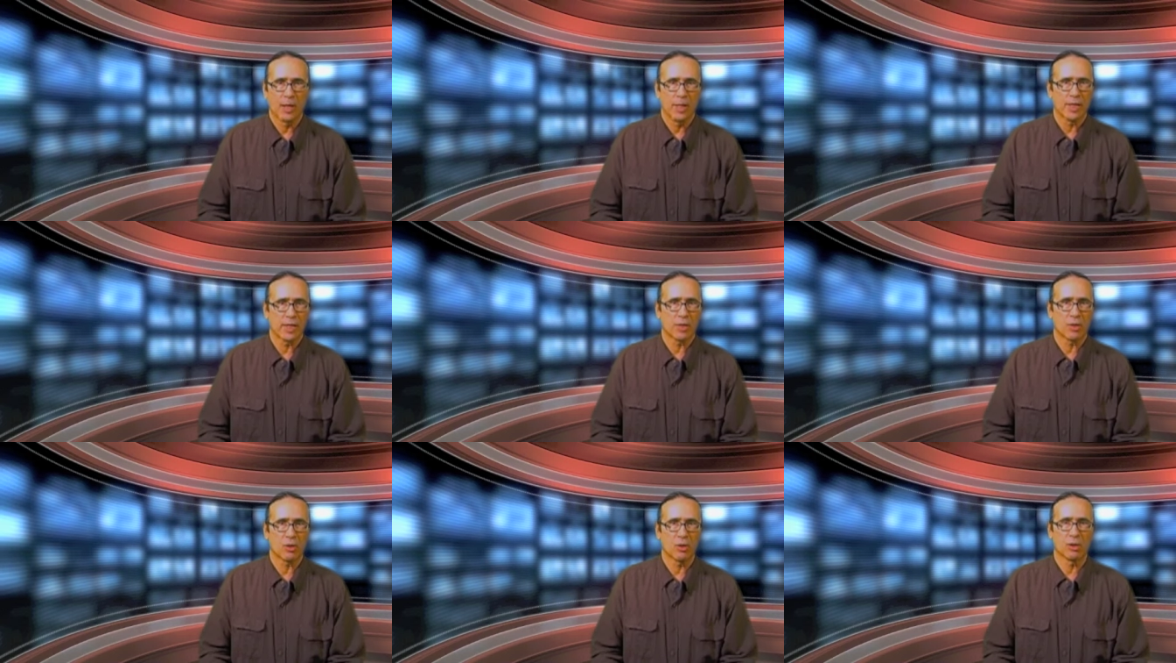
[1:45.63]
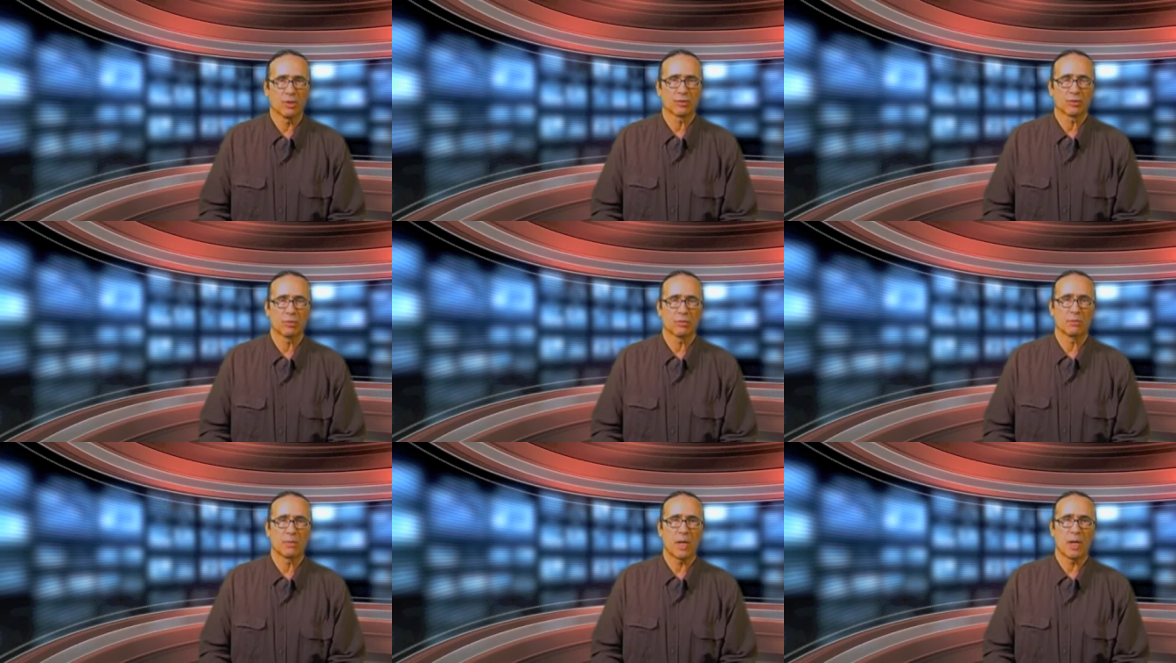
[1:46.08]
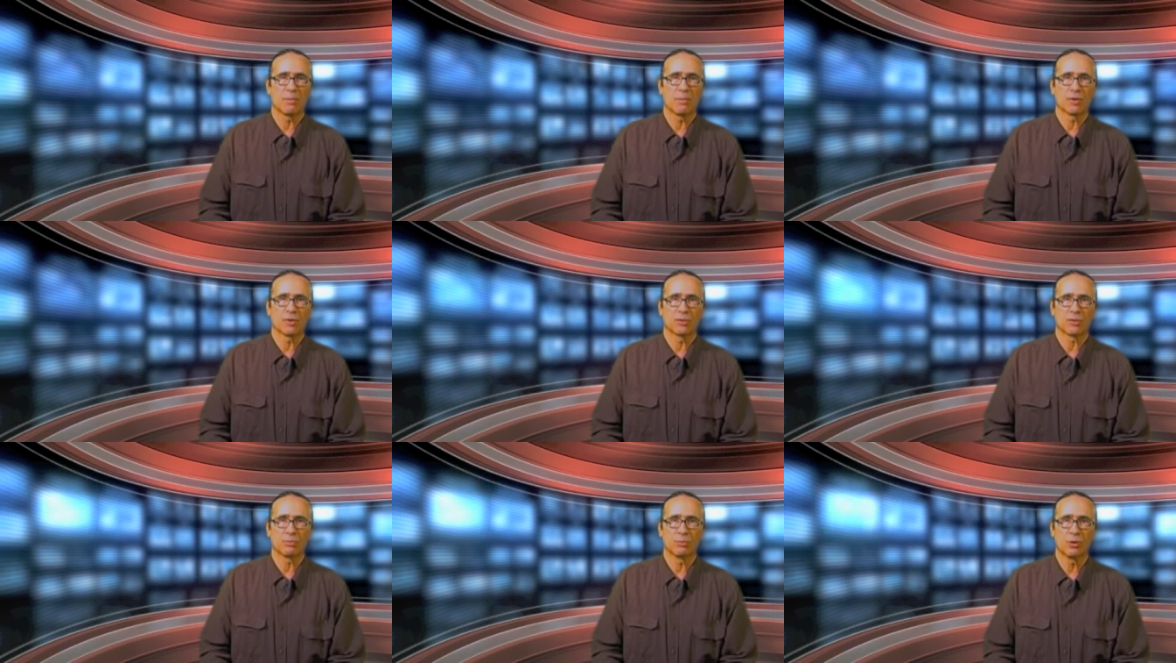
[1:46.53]
He calls
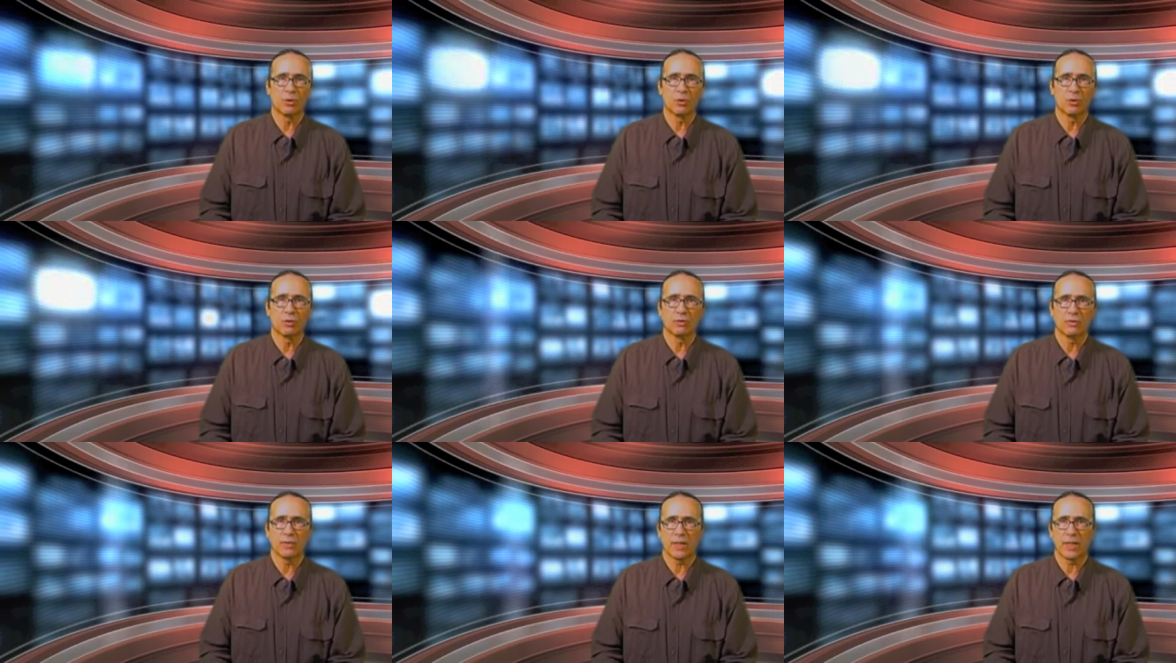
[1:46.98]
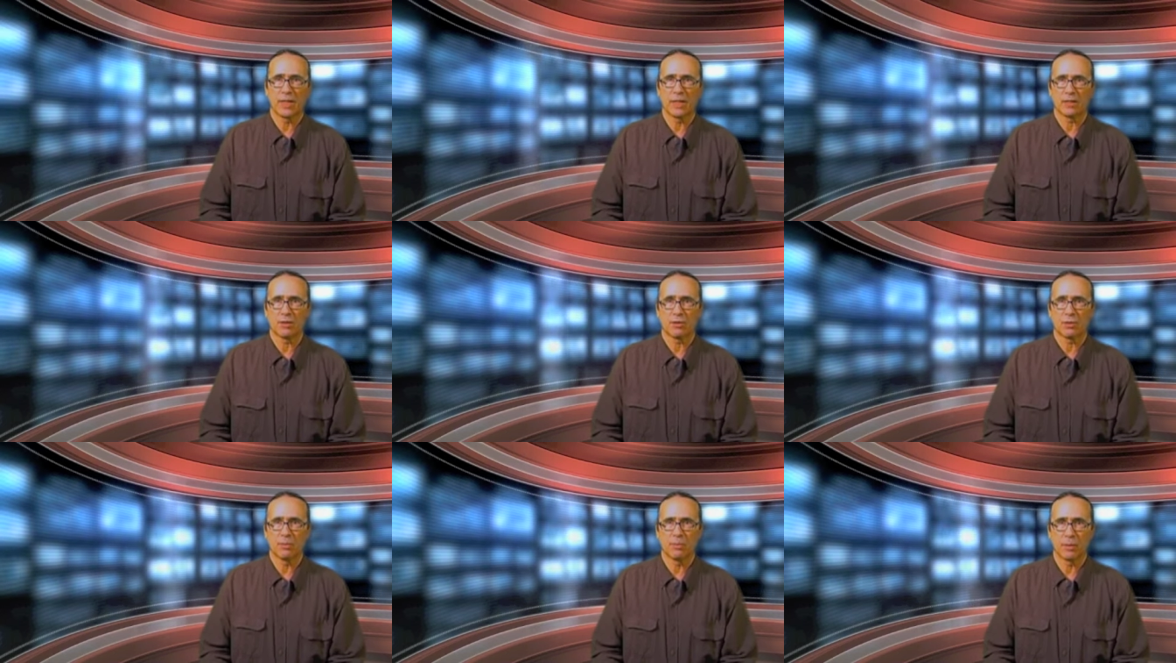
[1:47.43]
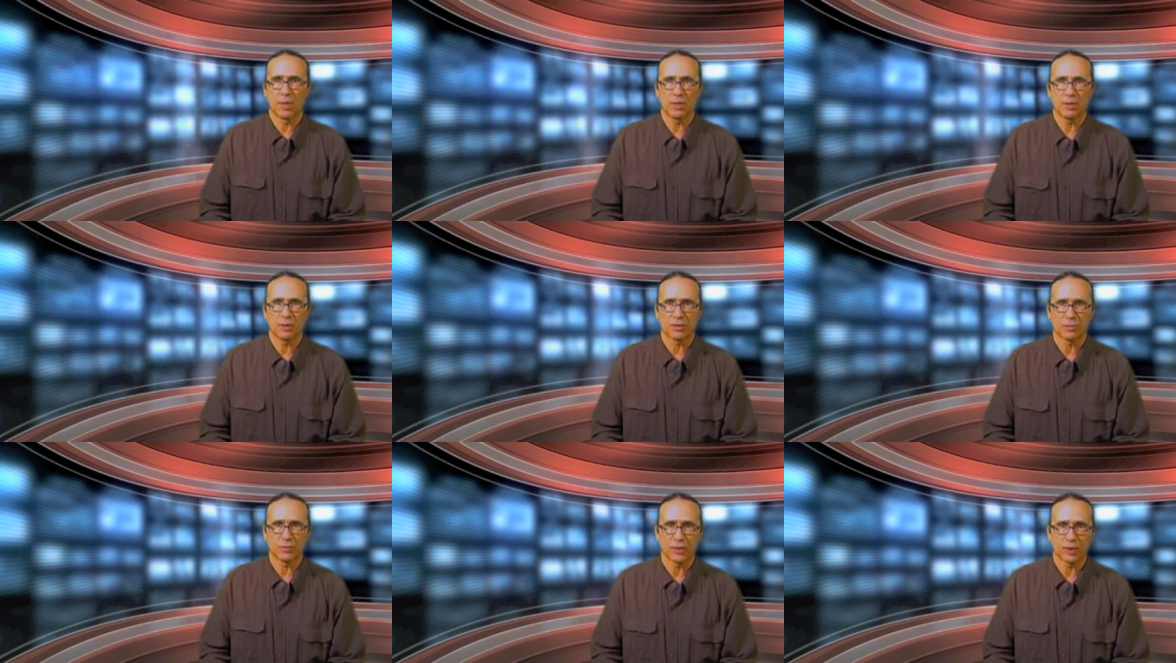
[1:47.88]
Obama's move a
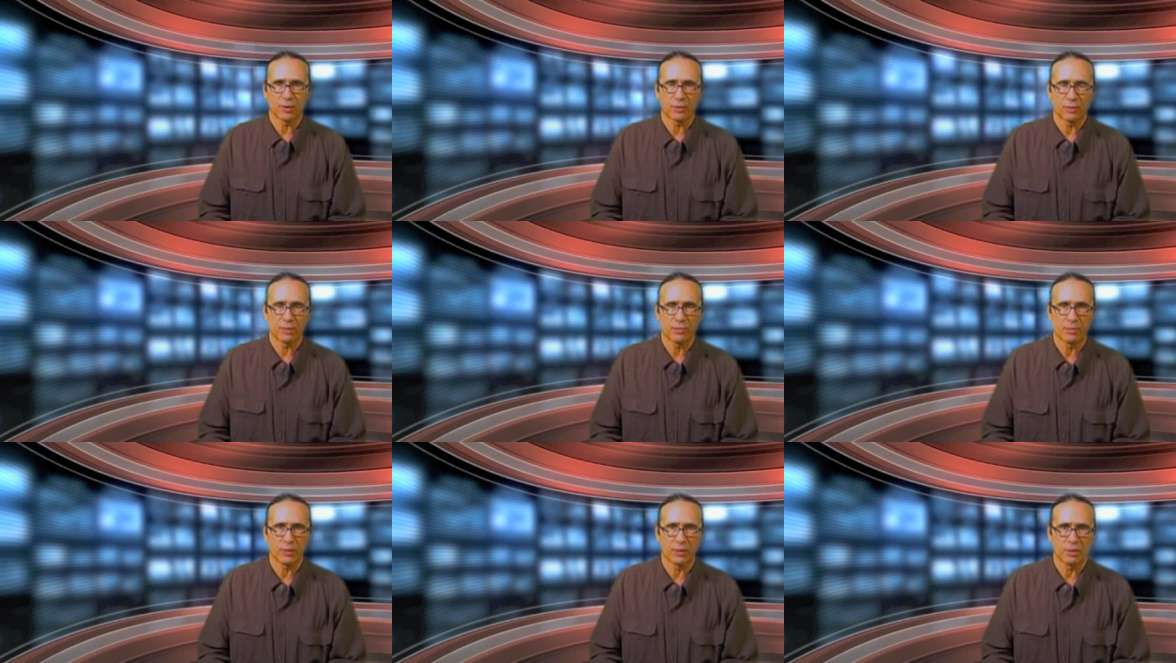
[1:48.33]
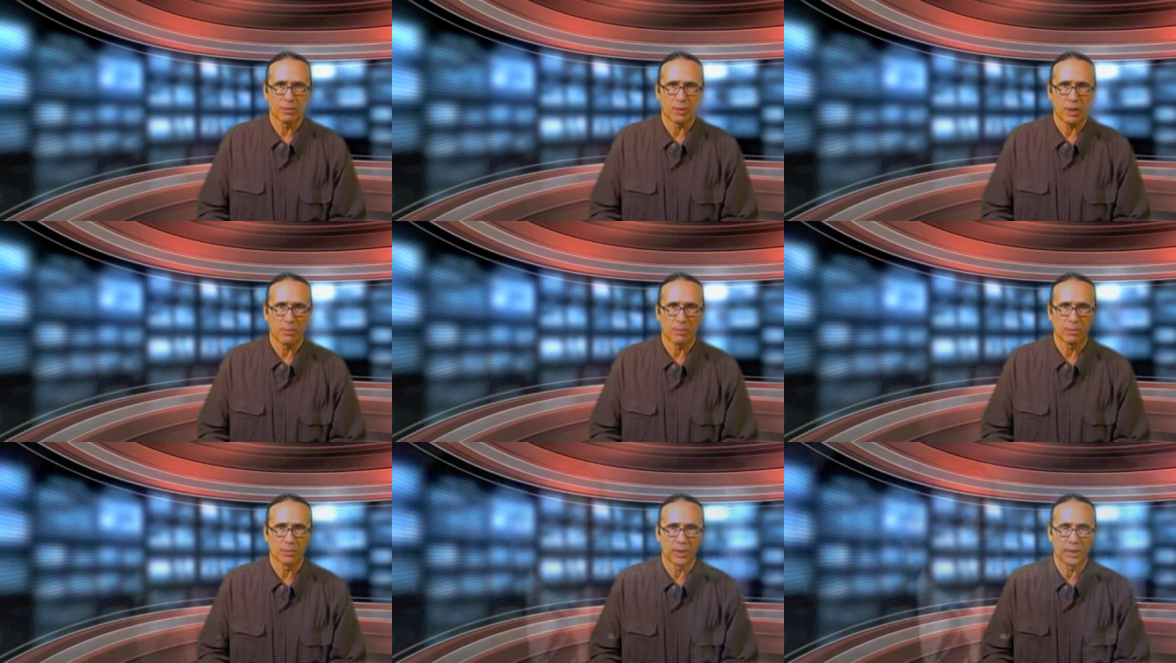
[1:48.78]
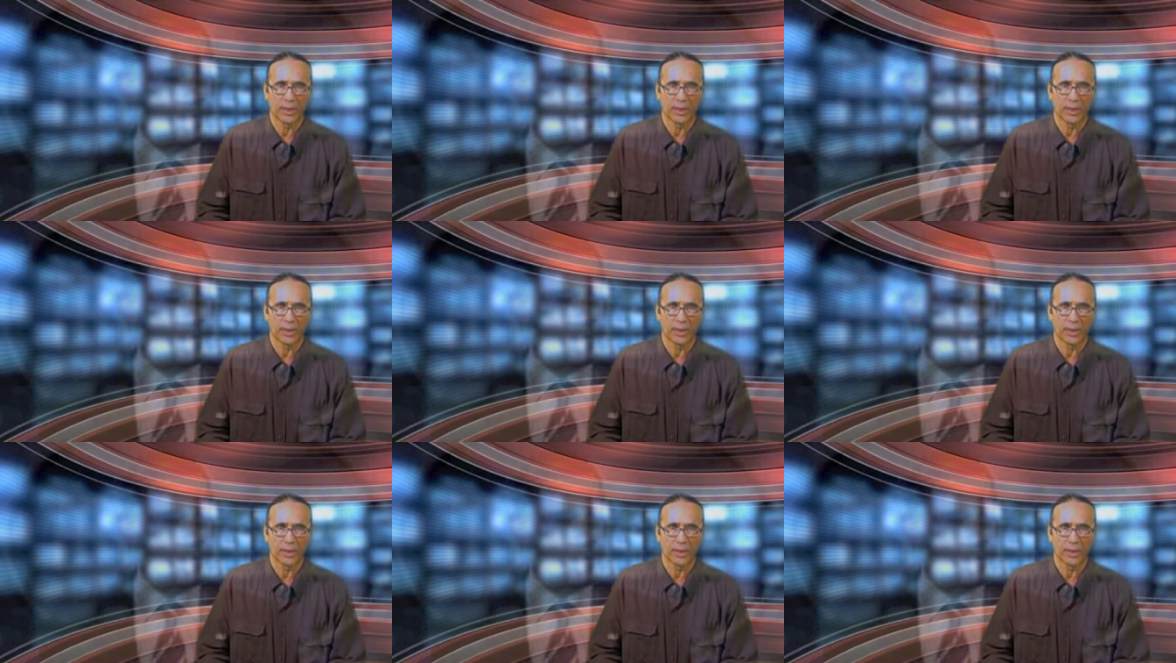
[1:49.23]
tremendous victory for tribal